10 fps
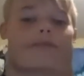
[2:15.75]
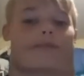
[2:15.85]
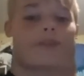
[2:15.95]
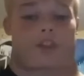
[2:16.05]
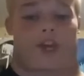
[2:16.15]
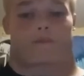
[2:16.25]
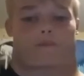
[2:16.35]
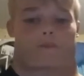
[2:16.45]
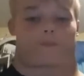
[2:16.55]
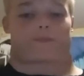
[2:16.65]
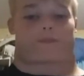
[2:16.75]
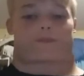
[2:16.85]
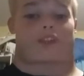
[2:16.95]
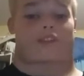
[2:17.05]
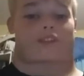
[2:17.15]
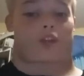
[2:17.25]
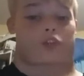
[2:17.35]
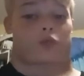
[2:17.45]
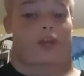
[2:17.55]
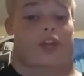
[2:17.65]
That is how you
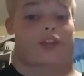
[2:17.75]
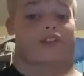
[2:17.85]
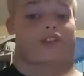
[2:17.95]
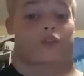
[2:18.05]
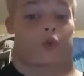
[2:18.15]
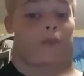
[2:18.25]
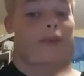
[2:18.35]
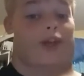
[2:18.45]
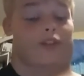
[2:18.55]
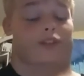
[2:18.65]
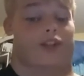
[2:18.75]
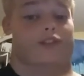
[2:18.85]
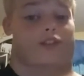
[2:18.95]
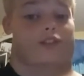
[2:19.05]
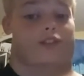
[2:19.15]
ace your math classes.